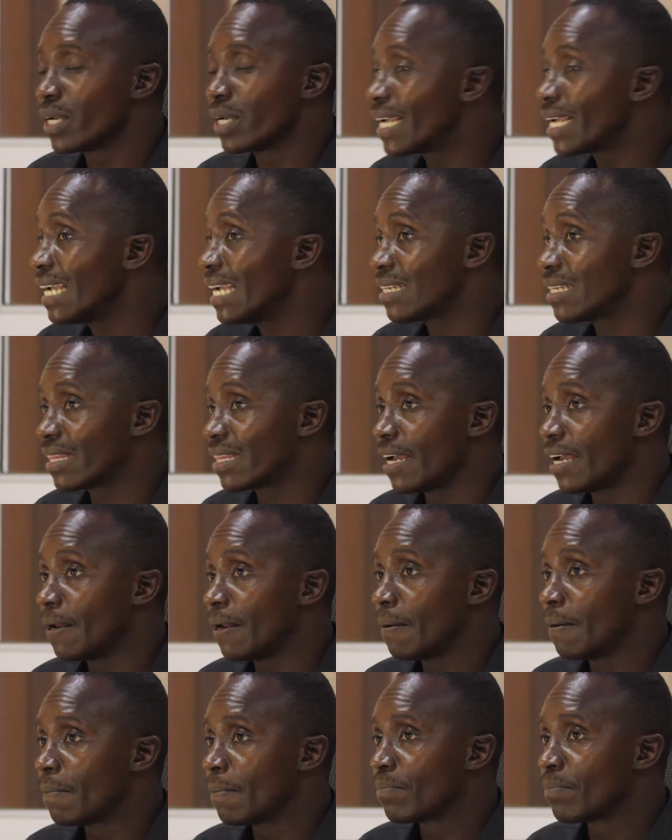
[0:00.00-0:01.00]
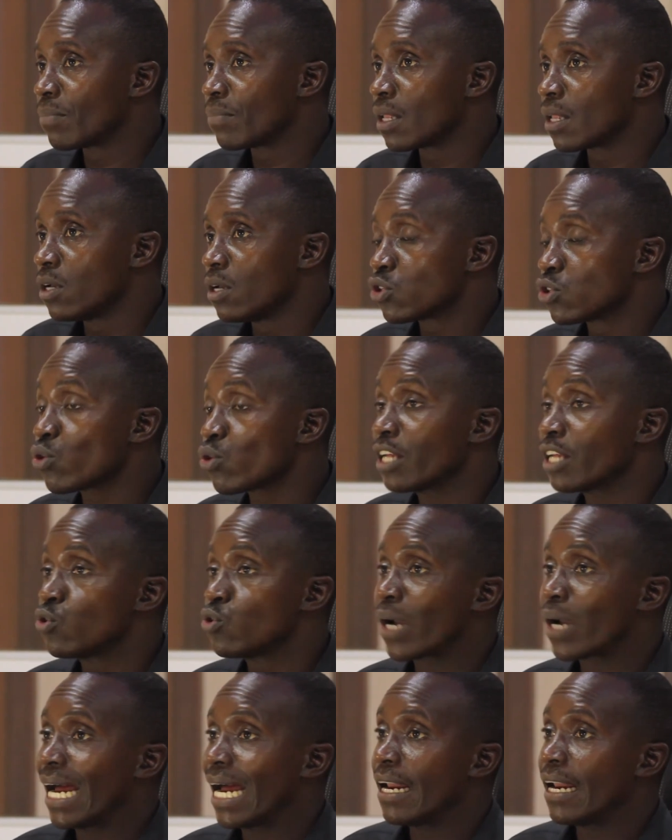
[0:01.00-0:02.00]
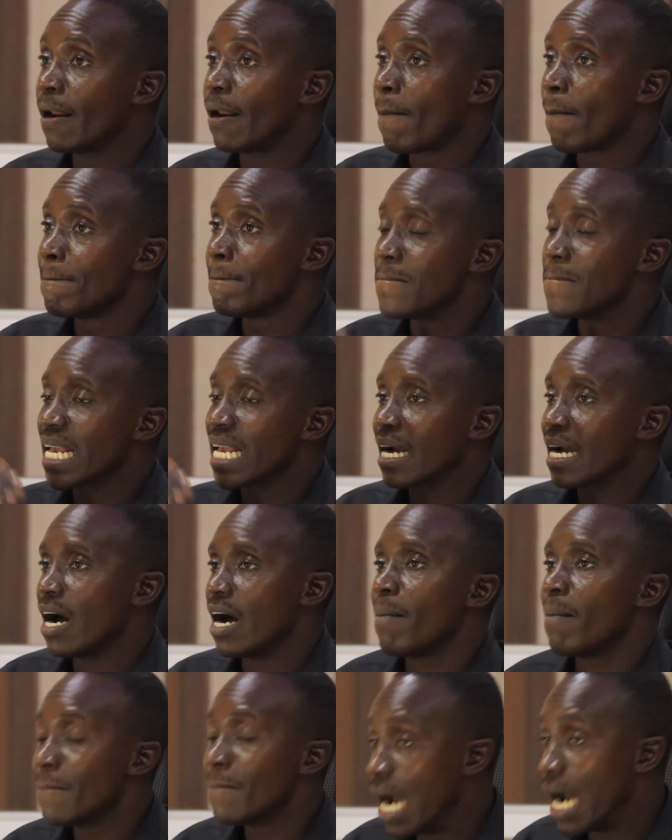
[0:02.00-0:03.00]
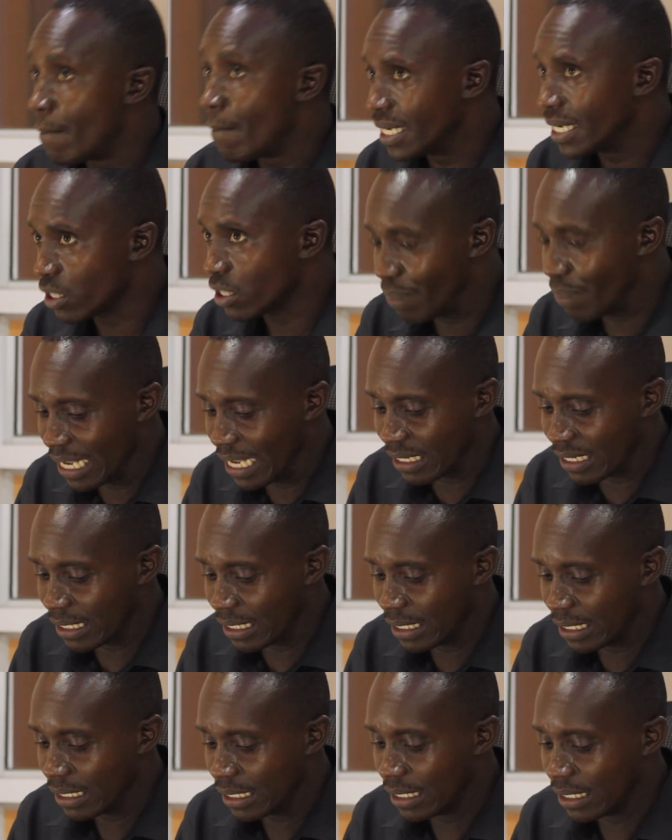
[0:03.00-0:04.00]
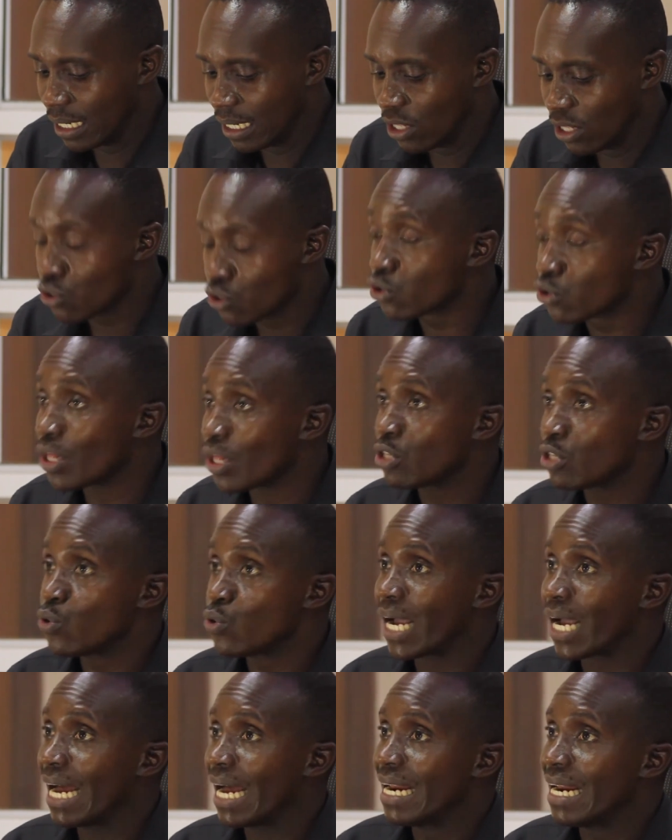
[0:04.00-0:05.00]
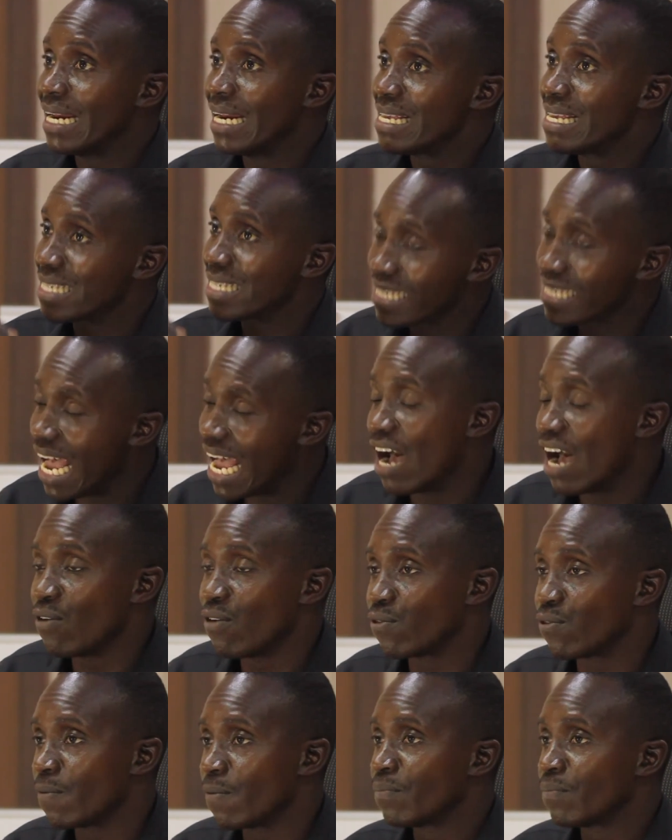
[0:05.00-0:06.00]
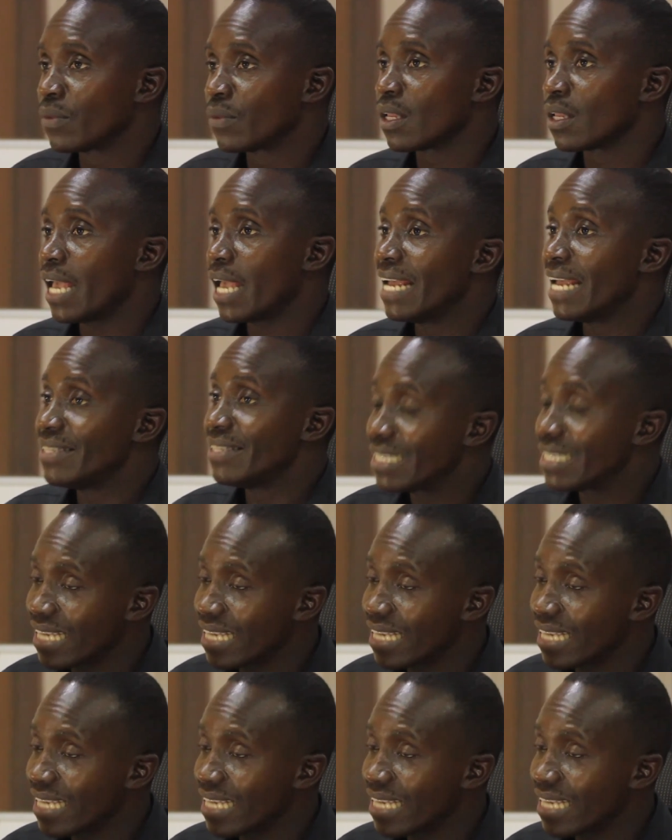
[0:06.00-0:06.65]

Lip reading: you gained then, so that you can become a better person, so that you can serve and